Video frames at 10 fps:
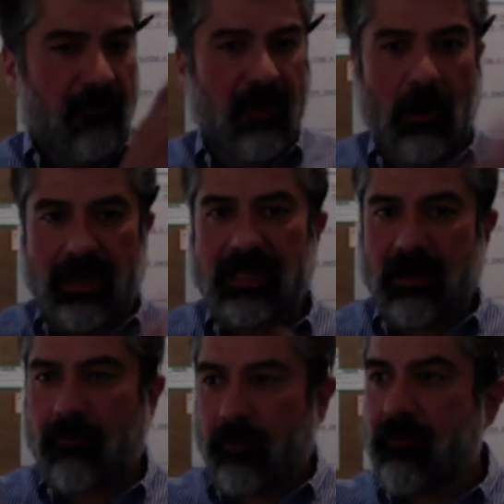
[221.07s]
very
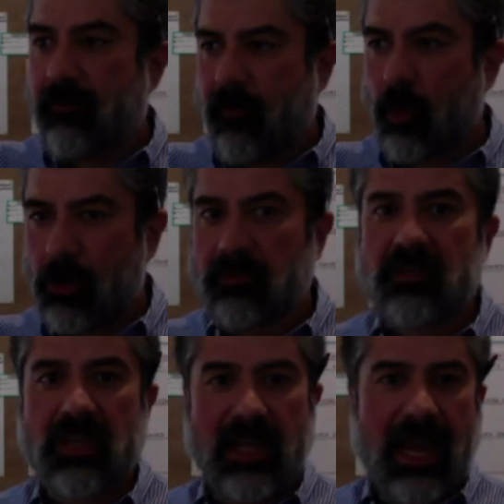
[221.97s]
different
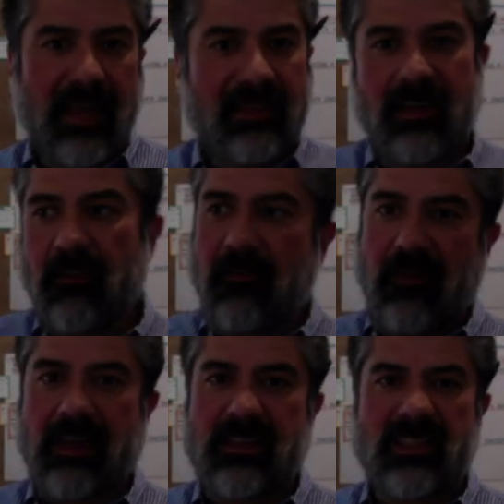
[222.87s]
forms, and the
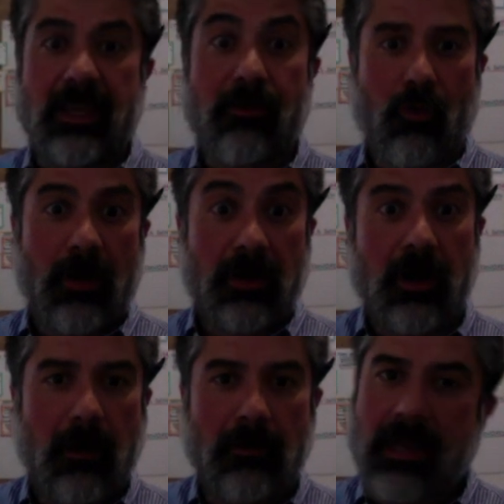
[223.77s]
effect is either a
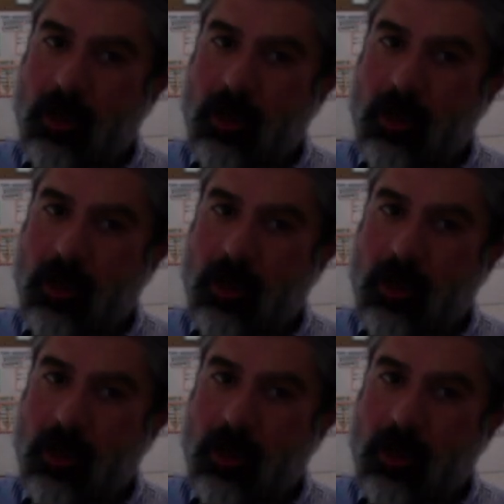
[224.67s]
numbing